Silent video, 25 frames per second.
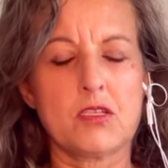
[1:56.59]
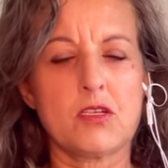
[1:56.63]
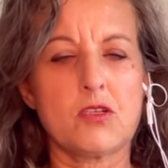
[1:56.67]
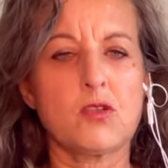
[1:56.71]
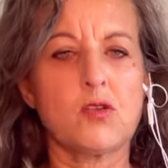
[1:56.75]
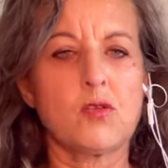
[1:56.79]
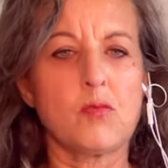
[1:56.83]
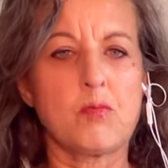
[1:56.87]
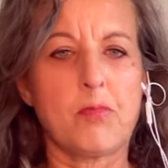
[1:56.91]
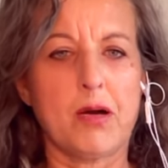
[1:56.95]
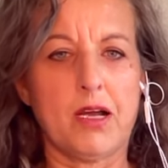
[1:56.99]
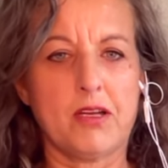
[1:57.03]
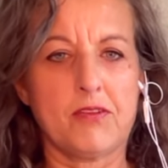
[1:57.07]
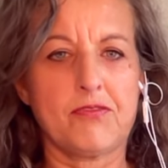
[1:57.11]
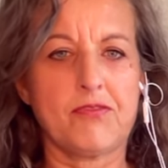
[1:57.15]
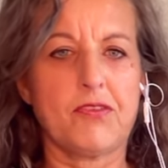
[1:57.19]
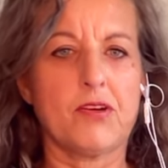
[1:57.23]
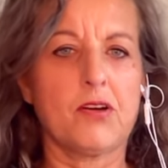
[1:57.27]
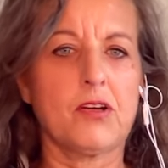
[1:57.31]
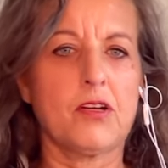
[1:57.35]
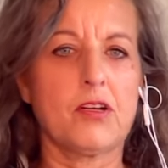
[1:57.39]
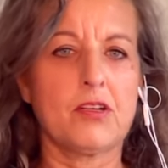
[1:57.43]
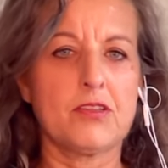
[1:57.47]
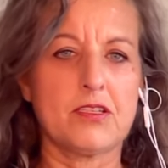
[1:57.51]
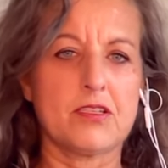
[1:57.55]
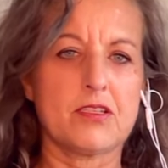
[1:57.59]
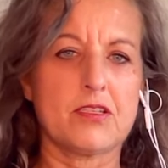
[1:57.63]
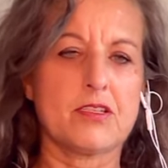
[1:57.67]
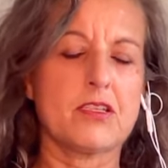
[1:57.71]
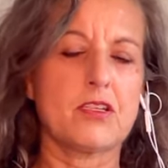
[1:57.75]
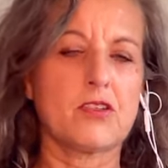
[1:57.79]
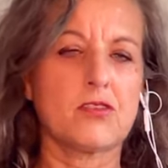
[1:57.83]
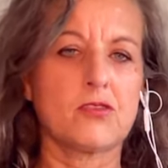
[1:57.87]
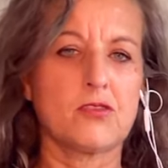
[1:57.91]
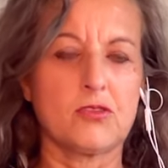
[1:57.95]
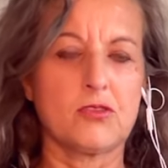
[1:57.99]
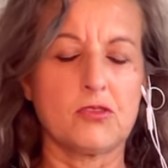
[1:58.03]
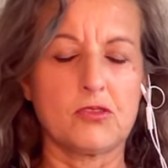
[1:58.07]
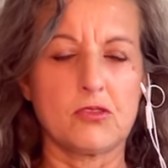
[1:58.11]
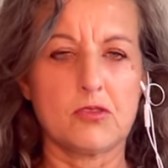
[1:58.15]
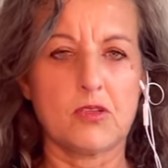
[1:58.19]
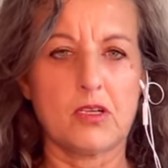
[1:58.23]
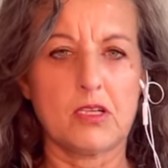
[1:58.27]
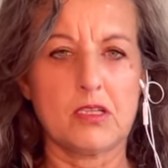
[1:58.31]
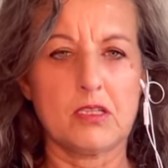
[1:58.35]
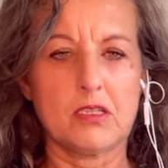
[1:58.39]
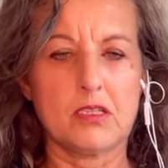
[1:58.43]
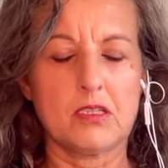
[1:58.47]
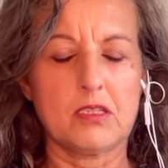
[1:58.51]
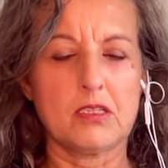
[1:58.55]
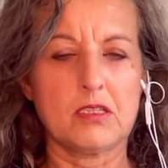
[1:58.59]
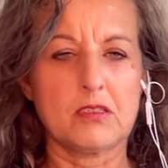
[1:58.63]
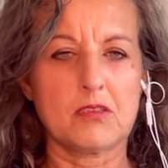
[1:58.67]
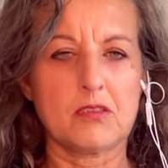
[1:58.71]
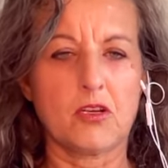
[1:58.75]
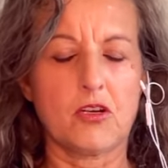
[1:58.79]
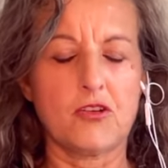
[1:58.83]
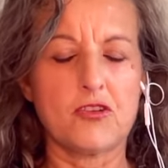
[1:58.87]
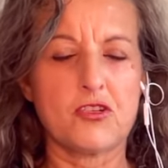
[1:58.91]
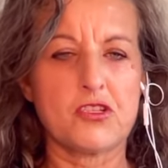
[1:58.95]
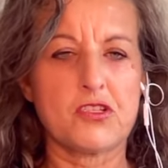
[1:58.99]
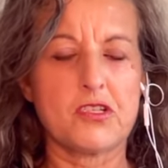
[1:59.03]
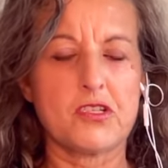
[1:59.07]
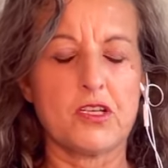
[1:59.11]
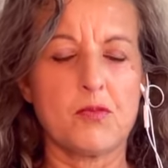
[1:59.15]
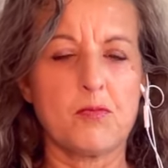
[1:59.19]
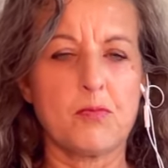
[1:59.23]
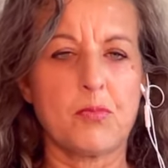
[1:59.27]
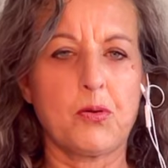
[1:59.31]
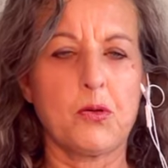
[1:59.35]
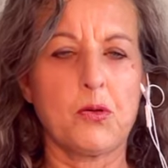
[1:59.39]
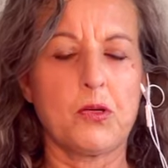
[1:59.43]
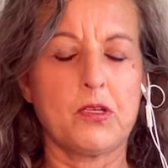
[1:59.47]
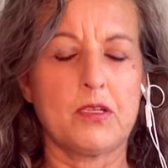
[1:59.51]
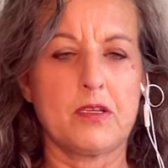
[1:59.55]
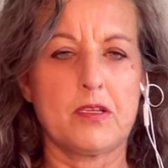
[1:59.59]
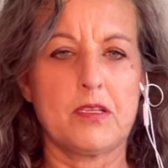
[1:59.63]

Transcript: you know, by far the single largest input,